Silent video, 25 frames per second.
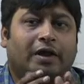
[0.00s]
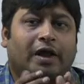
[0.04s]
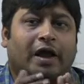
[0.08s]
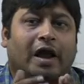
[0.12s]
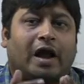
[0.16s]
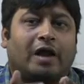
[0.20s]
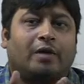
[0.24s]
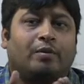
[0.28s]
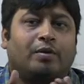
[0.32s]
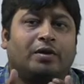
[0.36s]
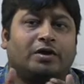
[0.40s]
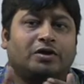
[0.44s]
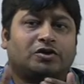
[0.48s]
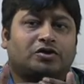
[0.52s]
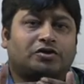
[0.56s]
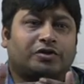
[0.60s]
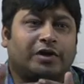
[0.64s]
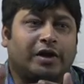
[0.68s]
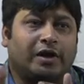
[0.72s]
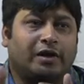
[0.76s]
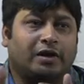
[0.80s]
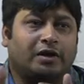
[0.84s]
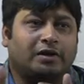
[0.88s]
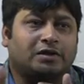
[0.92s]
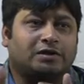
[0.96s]
the
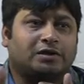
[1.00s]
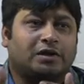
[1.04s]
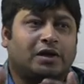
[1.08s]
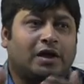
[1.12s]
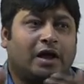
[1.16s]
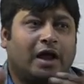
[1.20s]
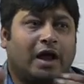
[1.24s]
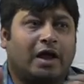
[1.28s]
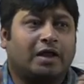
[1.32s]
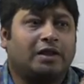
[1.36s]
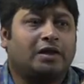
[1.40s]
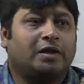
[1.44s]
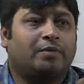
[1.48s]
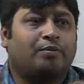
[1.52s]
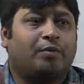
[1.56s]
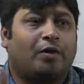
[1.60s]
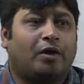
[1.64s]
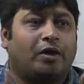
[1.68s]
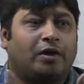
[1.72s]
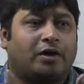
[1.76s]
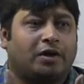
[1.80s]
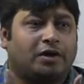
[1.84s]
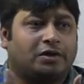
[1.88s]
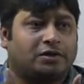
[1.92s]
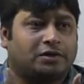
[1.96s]
administrators and the
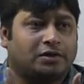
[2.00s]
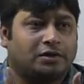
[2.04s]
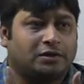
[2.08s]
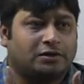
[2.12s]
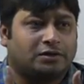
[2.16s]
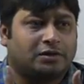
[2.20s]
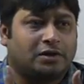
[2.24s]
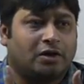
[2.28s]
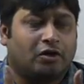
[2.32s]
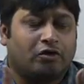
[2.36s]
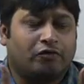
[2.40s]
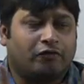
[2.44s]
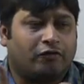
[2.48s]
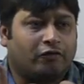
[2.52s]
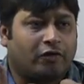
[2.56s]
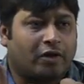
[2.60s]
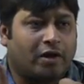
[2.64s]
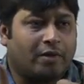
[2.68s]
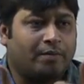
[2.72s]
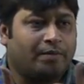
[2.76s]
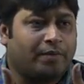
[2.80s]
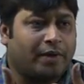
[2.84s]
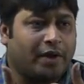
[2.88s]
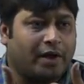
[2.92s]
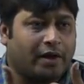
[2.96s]
politicians, now if you
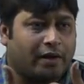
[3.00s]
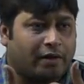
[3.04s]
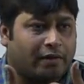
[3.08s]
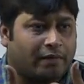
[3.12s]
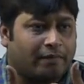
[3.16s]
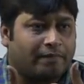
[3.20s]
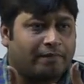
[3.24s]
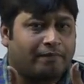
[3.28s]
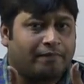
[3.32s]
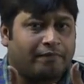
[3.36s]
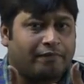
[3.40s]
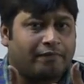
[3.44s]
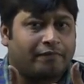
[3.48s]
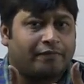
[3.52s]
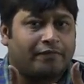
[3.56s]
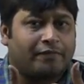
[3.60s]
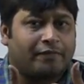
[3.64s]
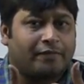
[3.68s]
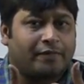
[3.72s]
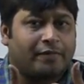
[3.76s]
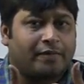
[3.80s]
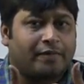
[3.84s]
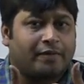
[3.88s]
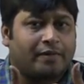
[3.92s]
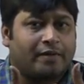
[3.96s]
compare.
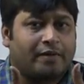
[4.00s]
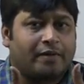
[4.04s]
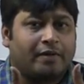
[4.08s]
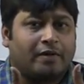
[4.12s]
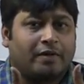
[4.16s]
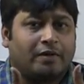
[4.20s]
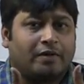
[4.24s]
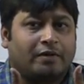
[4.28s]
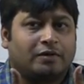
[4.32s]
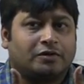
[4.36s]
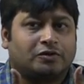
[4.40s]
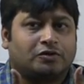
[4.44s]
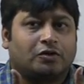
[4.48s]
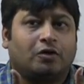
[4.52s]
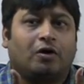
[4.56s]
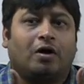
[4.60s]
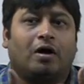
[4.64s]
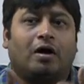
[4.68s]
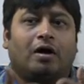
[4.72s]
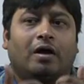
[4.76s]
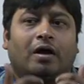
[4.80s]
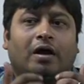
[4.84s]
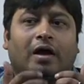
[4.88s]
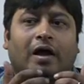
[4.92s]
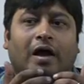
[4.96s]

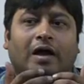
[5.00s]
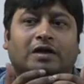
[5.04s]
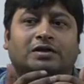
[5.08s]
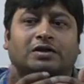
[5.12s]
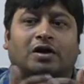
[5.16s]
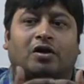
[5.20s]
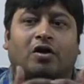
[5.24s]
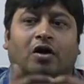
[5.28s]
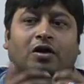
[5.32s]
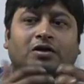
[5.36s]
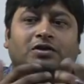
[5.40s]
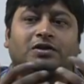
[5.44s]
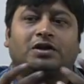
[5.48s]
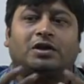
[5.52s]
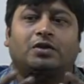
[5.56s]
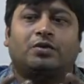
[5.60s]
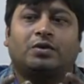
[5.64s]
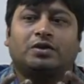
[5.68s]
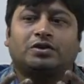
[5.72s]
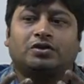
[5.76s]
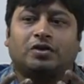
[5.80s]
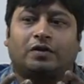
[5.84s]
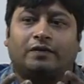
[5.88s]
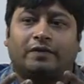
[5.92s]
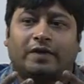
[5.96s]
So as a
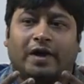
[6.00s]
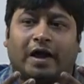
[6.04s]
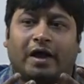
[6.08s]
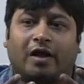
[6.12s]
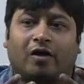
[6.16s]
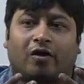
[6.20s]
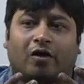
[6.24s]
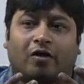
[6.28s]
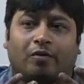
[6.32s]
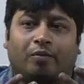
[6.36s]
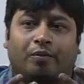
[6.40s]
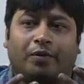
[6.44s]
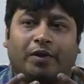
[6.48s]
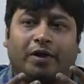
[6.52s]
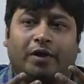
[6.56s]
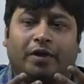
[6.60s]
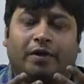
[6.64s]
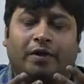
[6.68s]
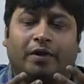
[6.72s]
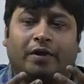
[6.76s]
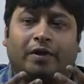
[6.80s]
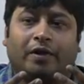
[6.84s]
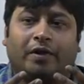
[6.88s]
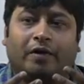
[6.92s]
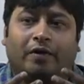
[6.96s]
consequence of dichotomy,
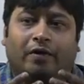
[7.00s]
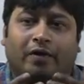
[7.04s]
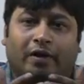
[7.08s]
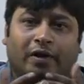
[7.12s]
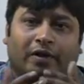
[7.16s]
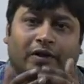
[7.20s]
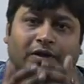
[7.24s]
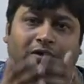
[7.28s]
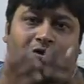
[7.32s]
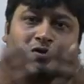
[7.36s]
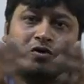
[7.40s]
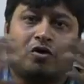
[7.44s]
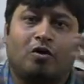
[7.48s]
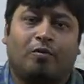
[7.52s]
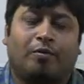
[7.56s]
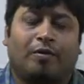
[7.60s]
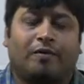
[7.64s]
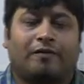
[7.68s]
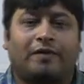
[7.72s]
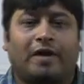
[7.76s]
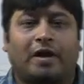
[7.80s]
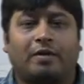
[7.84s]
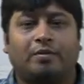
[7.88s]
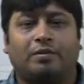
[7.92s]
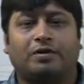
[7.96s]
okay, the scope
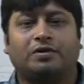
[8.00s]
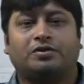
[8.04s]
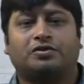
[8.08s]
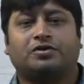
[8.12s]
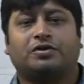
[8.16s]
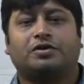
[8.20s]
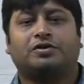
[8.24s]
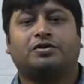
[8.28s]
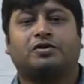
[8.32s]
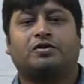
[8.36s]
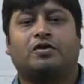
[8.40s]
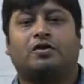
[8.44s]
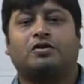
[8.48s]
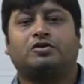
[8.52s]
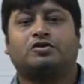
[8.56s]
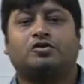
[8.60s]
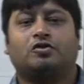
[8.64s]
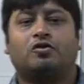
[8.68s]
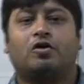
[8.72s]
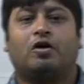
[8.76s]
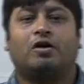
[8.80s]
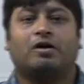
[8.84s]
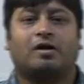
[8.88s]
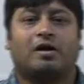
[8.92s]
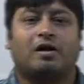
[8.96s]
of administration
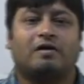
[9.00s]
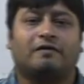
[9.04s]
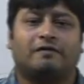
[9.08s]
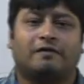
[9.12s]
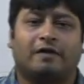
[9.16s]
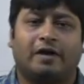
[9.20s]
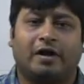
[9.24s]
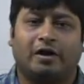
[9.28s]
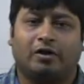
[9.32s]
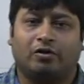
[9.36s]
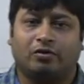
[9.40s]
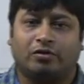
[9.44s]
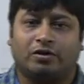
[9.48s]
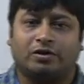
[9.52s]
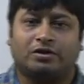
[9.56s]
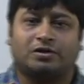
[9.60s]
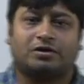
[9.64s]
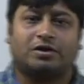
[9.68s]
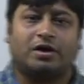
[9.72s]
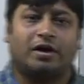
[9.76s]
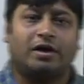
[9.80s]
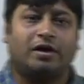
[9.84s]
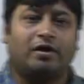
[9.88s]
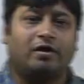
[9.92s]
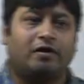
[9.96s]
also got confined to the
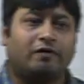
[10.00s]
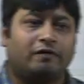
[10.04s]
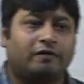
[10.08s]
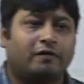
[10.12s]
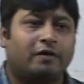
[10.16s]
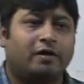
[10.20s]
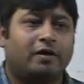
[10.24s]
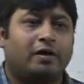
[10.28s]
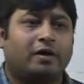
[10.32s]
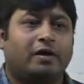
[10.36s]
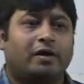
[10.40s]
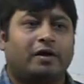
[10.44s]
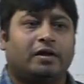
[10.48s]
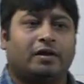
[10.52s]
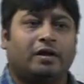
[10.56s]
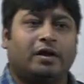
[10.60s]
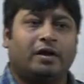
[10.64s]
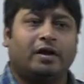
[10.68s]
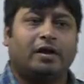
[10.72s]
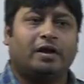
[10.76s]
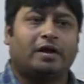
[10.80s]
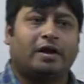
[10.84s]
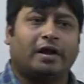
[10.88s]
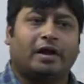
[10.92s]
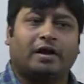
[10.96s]
study of
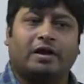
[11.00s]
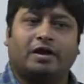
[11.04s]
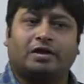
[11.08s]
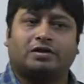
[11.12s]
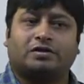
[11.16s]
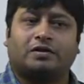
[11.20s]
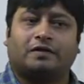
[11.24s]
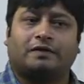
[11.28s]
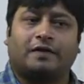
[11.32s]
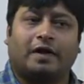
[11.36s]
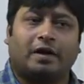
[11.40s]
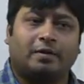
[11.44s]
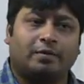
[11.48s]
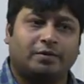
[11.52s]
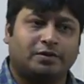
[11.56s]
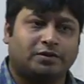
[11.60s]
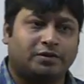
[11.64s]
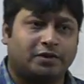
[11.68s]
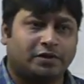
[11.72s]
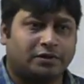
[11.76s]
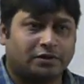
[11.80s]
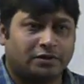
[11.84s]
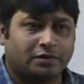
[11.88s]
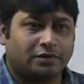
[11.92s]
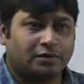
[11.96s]
the techniques of
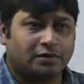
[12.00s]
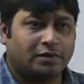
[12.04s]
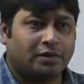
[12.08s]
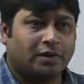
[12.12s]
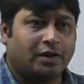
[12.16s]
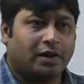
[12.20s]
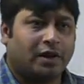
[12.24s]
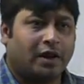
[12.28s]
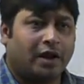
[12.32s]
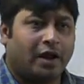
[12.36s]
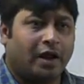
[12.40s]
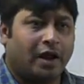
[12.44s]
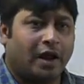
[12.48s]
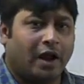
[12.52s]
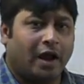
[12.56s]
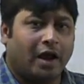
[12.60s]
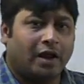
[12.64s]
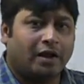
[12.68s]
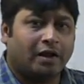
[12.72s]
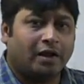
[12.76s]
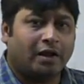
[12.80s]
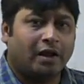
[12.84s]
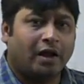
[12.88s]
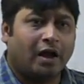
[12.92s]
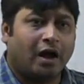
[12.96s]
administration,
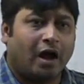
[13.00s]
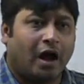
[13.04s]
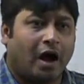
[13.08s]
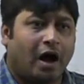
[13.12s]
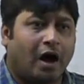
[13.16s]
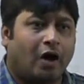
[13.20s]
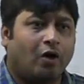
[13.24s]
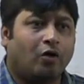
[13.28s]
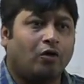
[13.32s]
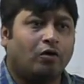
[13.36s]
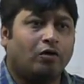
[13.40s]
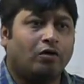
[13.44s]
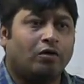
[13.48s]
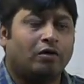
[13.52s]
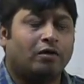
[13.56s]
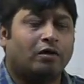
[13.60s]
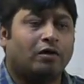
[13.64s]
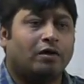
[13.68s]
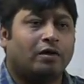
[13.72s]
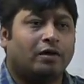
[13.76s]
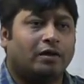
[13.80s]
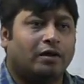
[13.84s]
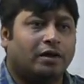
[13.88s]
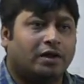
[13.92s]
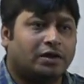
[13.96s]
and how
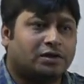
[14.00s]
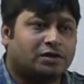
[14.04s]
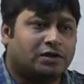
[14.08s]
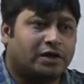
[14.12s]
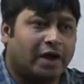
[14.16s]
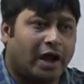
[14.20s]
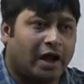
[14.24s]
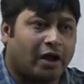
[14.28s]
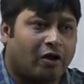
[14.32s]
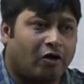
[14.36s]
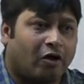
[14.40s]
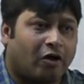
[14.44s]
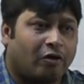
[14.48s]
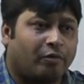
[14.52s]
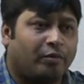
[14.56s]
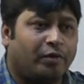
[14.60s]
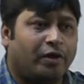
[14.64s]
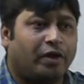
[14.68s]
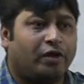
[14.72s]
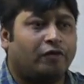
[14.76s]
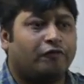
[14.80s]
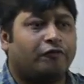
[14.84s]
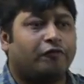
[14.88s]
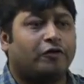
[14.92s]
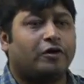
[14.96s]
this
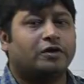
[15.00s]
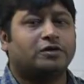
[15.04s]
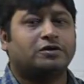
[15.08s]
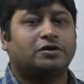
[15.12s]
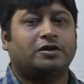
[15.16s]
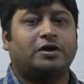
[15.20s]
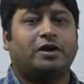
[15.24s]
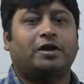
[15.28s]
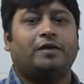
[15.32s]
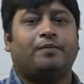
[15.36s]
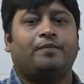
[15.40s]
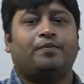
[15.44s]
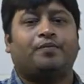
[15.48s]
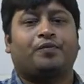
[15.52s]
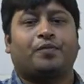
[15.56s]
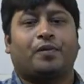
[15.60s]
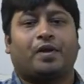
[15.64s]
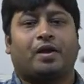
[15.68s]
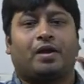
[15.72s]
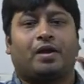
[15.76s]
dichotomy influenced the